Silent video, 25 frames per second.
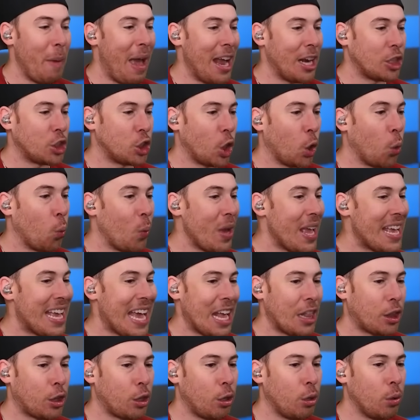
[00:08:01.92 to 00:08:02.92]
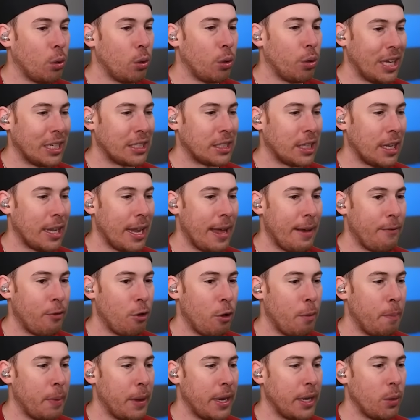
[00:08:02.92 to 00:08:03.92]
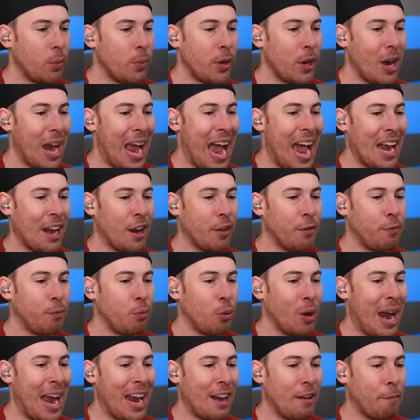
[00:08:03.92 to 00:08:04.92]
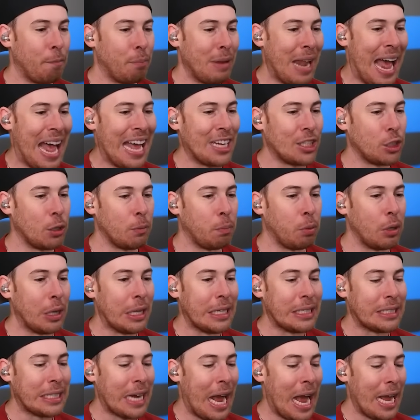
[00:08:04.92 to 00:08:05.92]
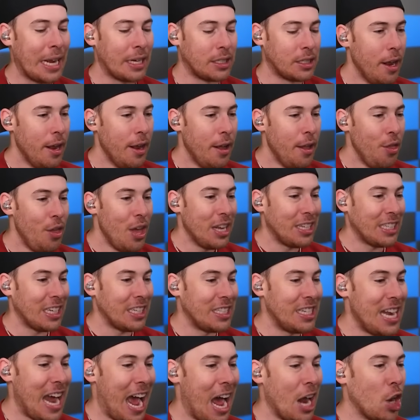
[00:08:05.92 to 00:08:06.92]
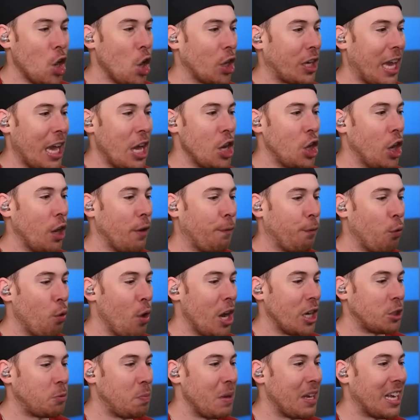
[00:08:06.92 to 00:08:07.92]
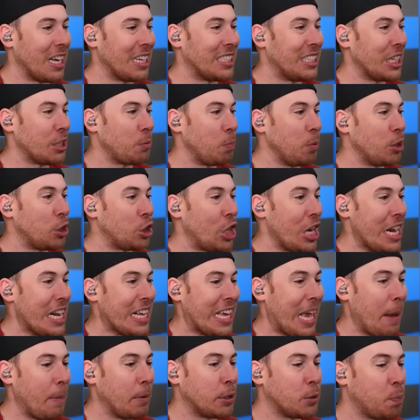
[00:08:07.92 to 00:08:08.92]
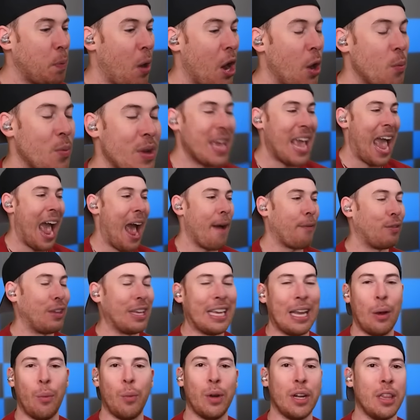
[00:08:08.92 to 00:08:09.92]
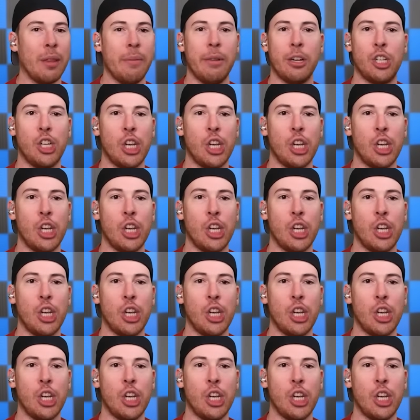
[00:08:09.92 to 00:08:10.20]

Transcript: to make sure we get through this level, but we're out of we're out of blaster bullets, guys. This is not looking good for us because this machine keeps spawn. We have to get rid of the